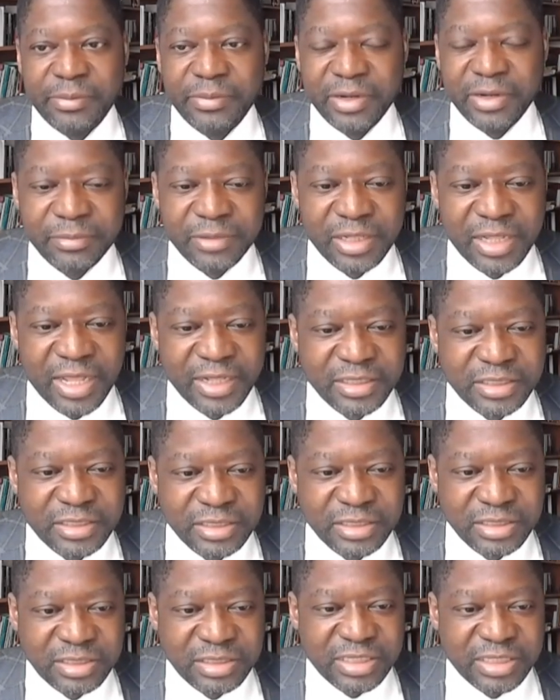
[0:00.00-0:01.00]
And I'm glad
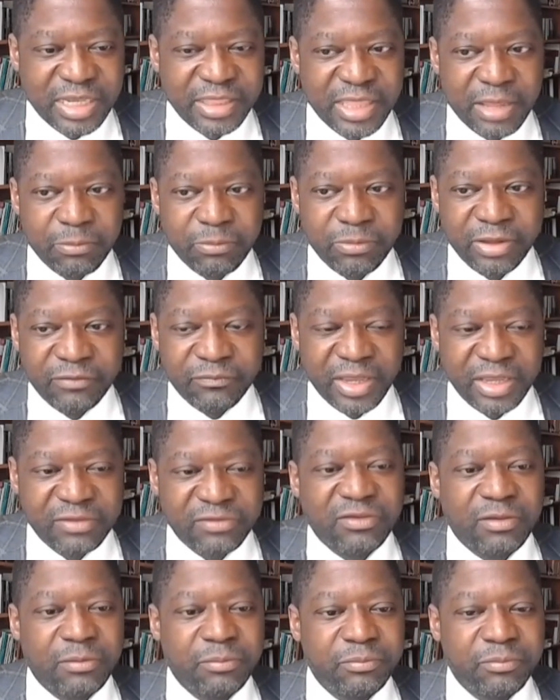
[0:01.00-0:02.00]
to say that we've
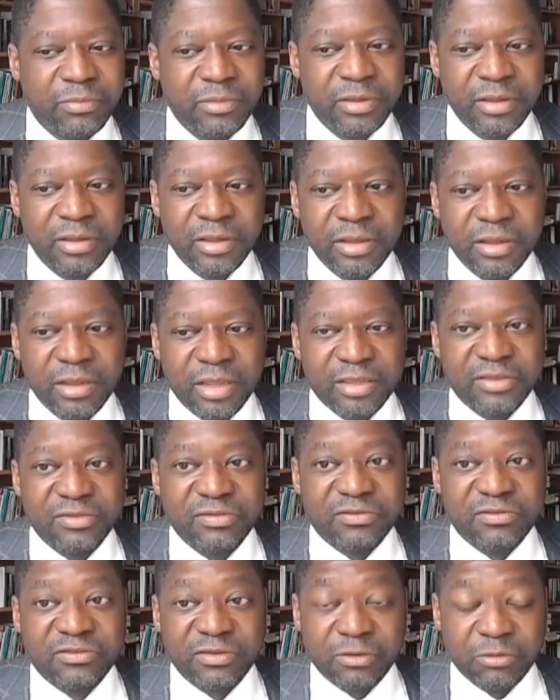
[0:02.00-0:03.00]
made some
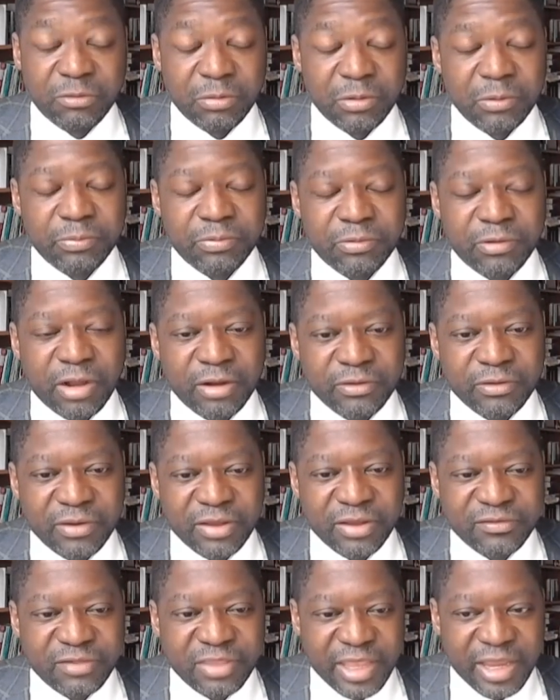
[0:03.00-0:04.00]
considerable
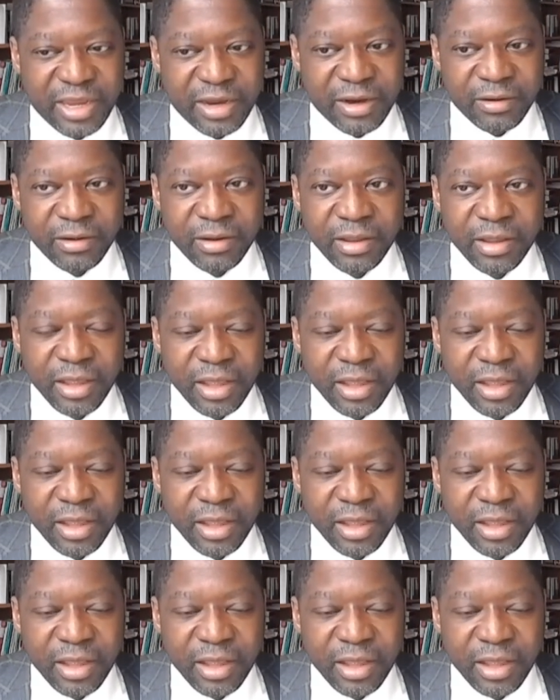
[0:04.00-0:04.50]
progress there